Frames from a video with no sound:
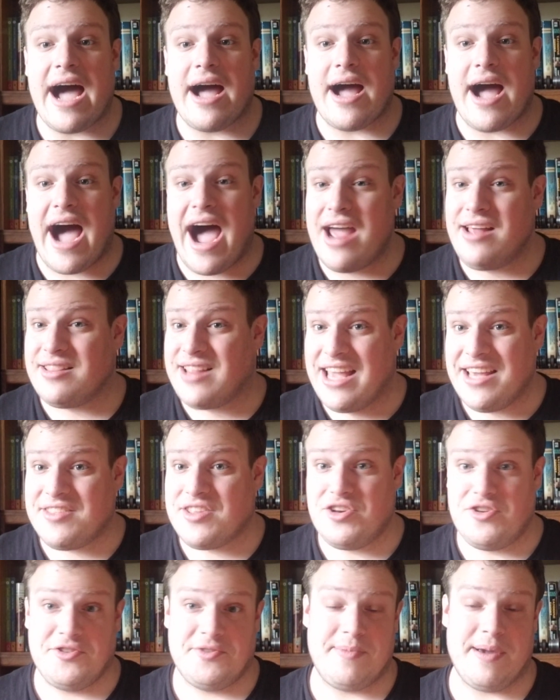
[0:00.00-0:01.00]
like
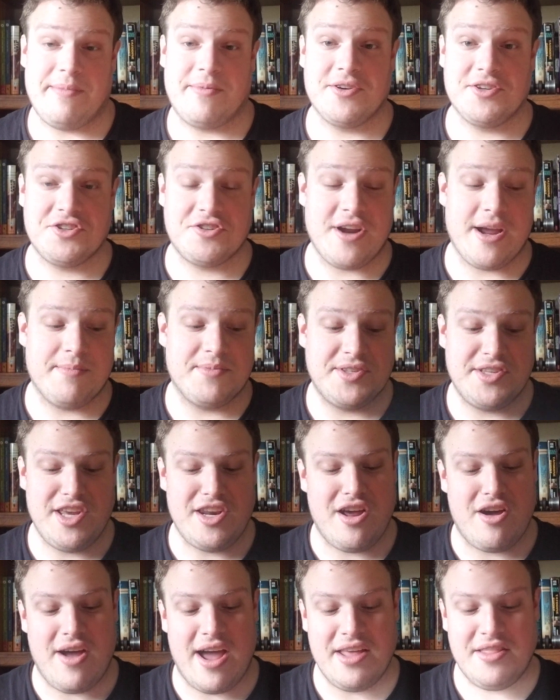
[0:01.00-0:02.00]
the newspaper strips.
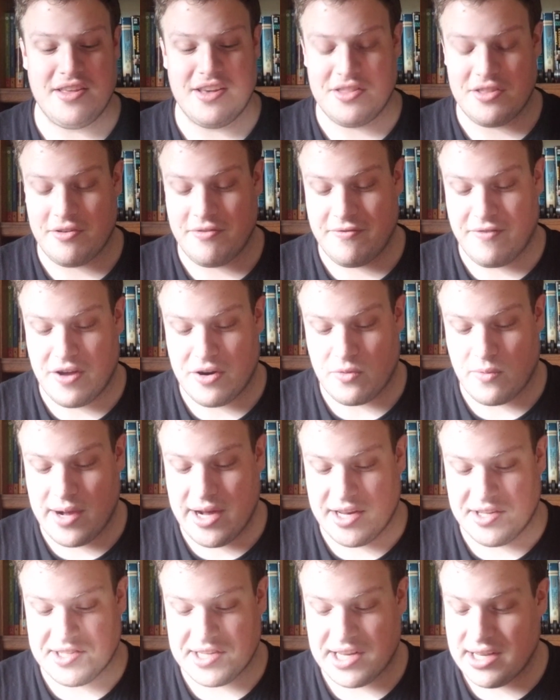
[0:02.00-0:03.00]
I think they're fun
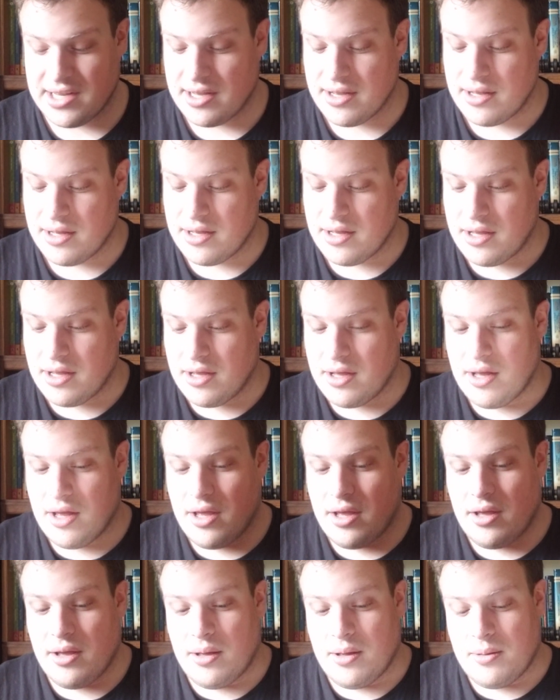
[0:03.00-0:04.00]
reads.
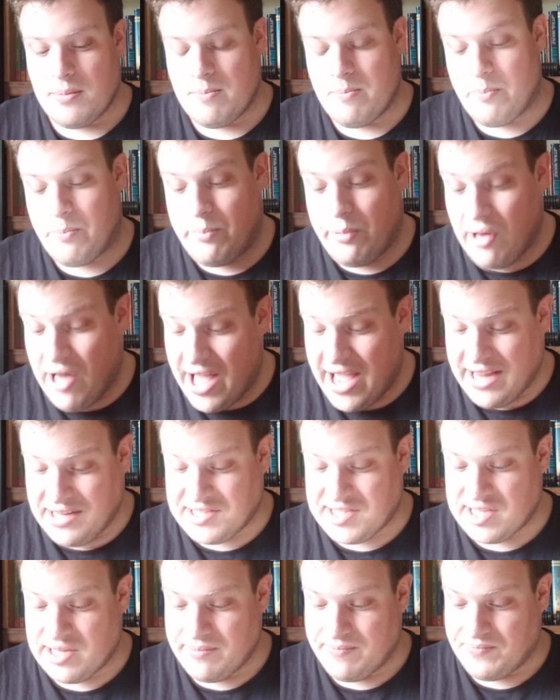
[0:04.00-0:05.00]

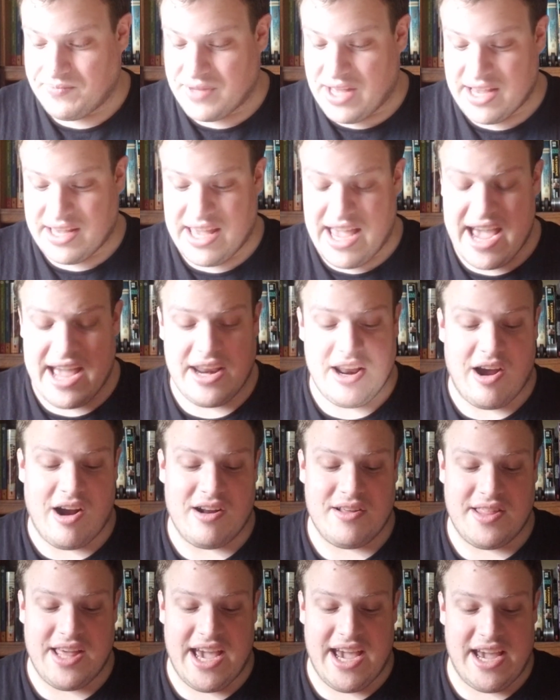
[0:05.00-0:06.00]
But again,
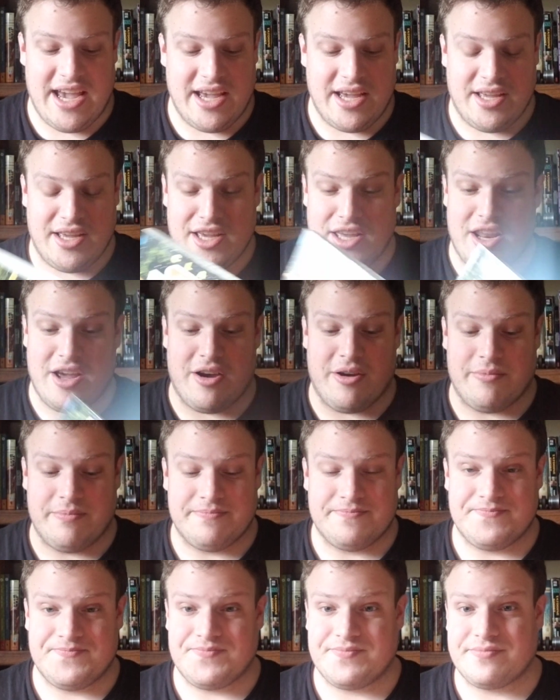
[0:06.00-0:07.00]
are they,
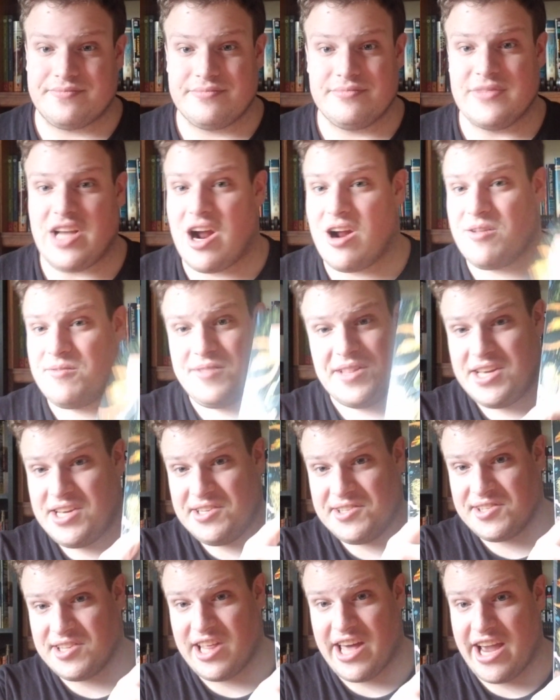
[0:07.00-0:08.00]
are
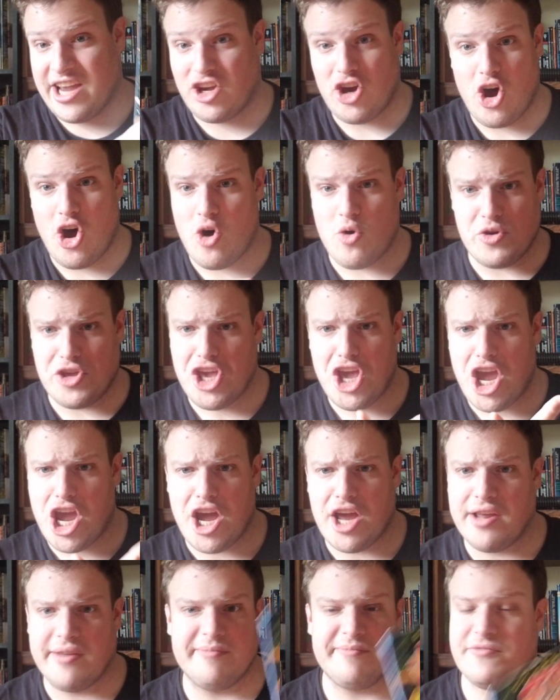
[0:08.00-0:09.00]
these like, oh
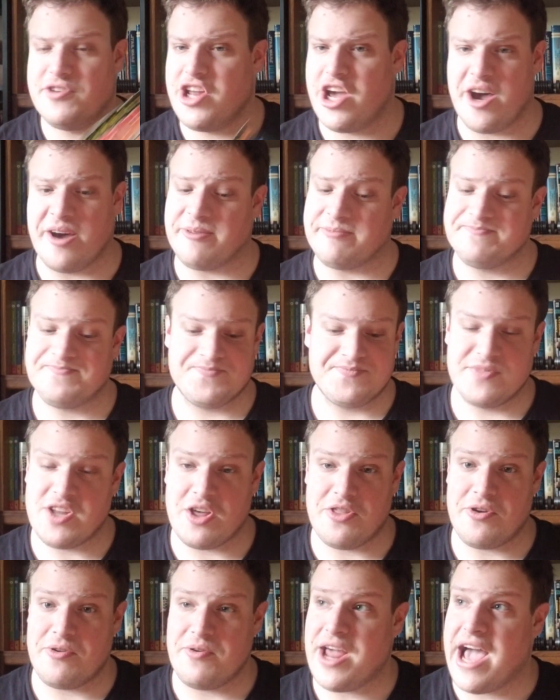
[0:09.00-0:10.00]
yeah, no,
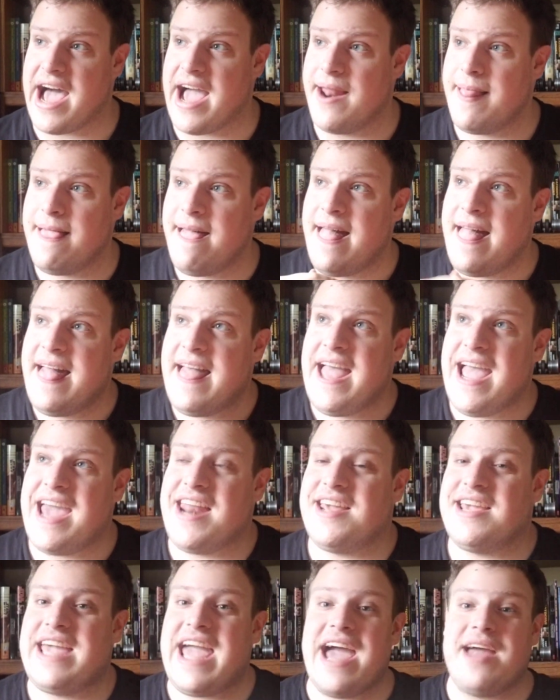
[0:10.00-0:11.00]
they're not.
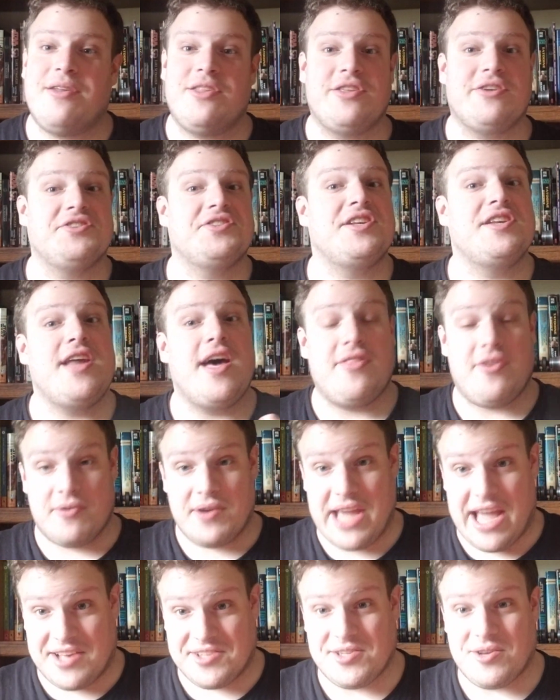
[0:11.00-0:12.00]
And again, there's another
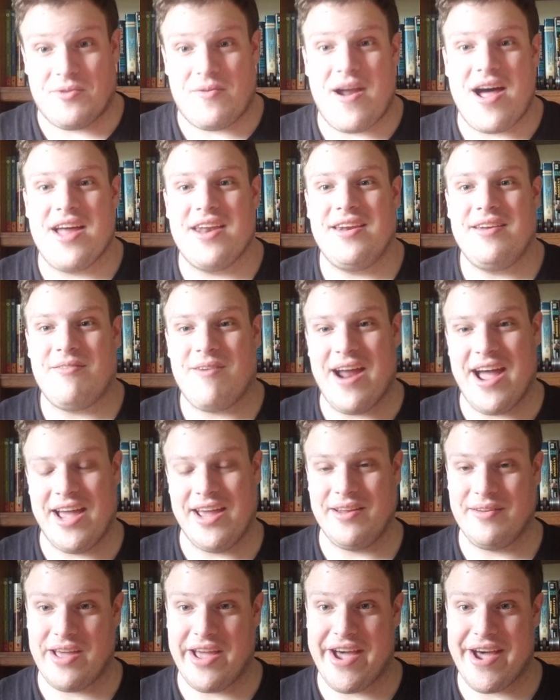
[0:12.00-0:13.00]
Kessel Run,
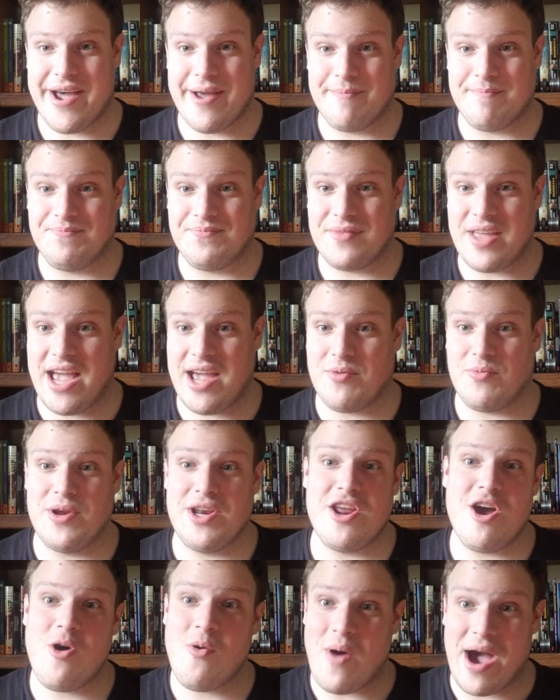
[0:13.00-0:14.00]
right? And we
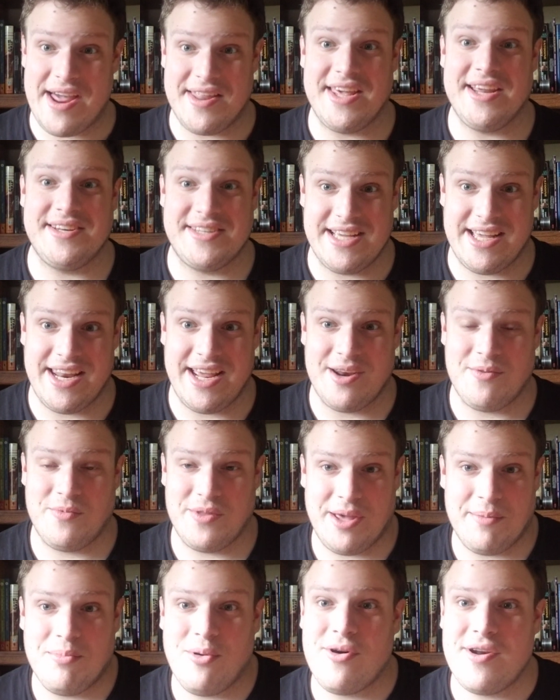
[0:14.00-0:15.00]
know why they did it.
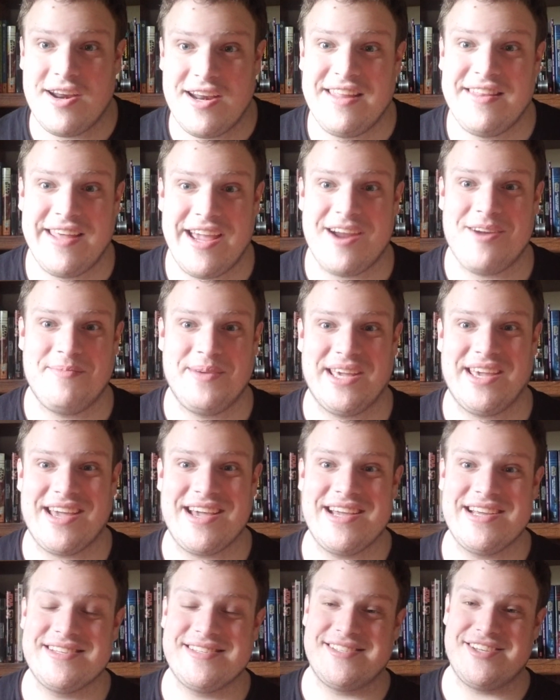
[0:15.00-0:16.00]
They put it in there
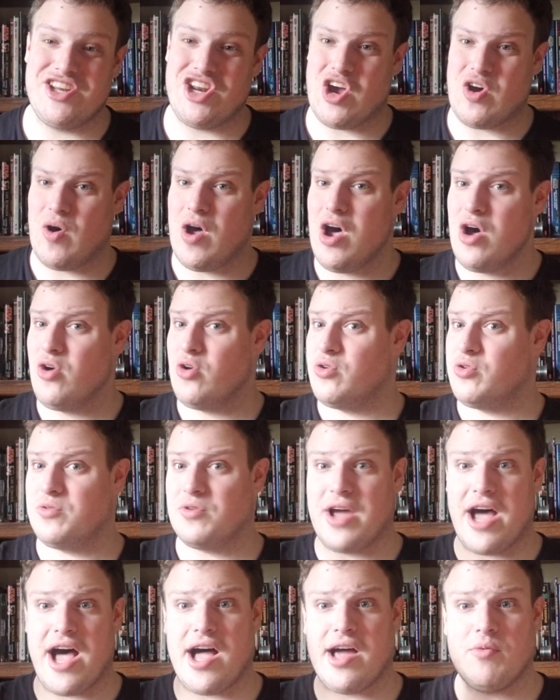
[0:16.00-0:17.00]
because,
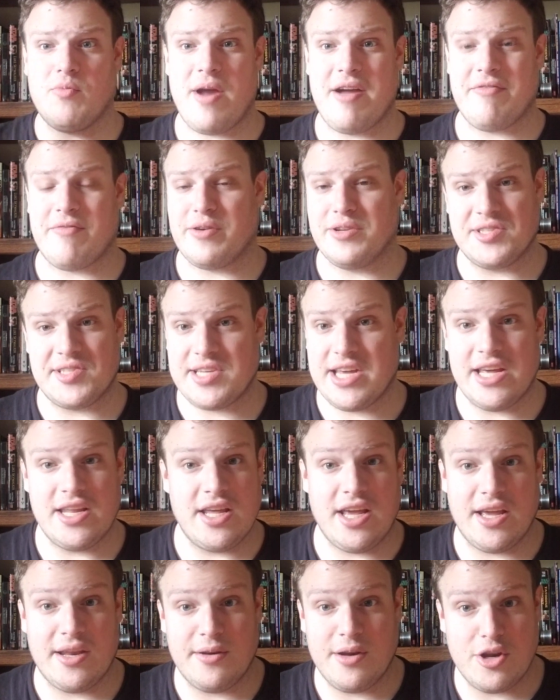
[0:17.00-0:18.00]
oh, Han referenced it
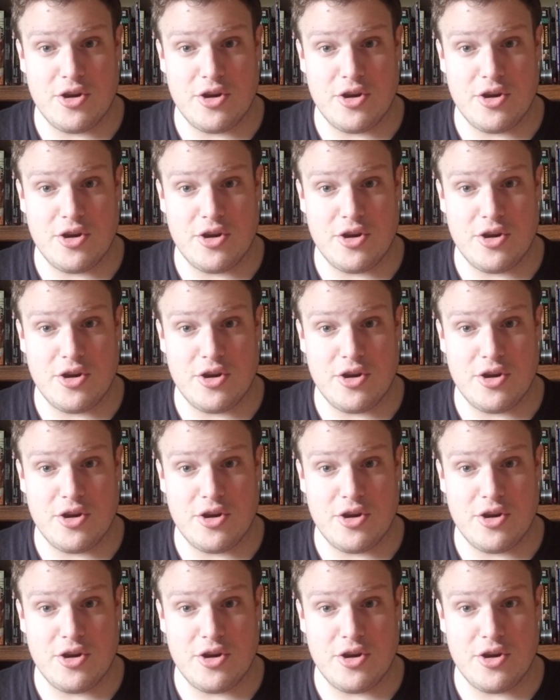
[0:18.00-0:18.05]
in A